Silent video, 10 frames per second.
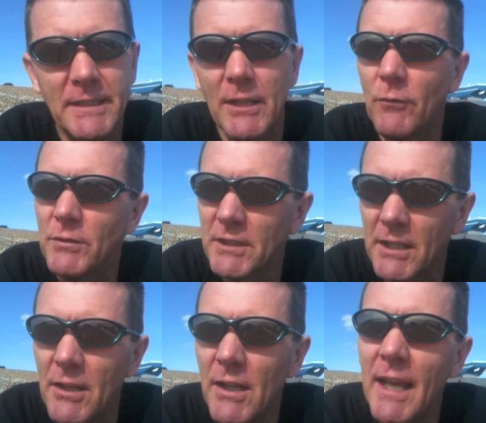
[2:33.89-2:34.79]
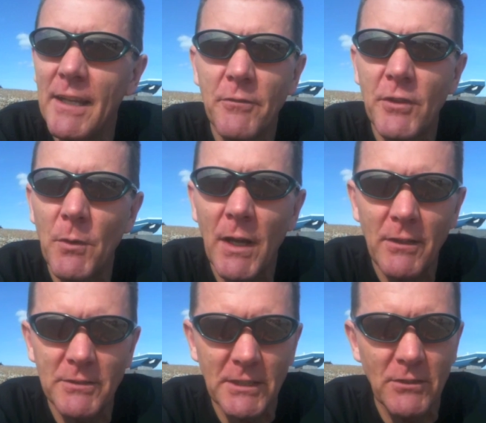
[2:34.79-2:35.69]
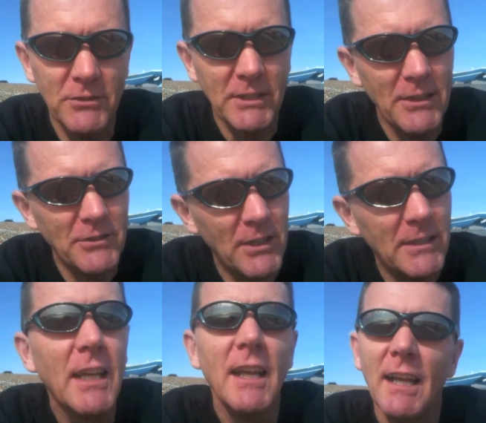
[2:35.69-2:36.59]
then obviously he had a few hours in Los Angeles,